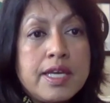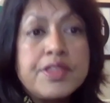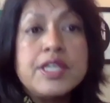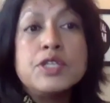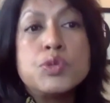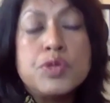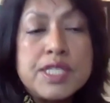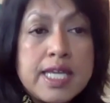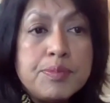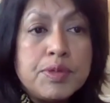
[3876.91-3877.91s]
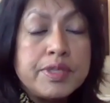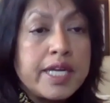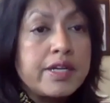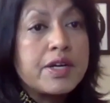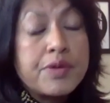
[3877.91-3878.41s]
things to the table
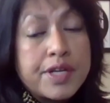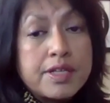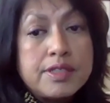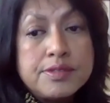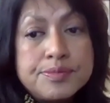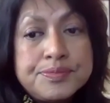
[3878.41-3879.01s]
that are critical.